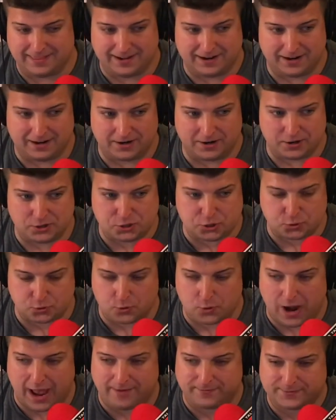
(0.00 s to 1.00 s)
and their
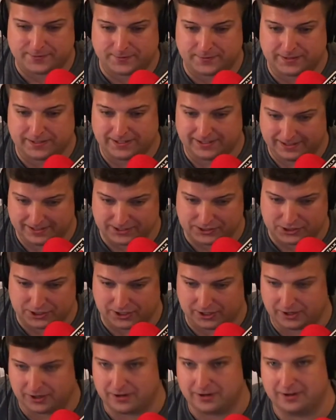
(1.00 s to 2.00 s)
draft
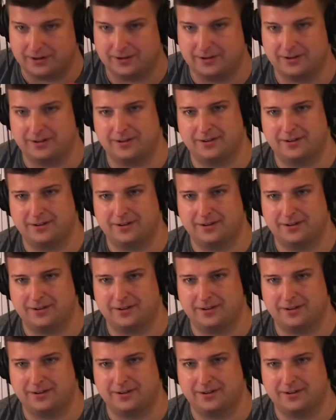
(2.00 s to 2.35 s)
this year.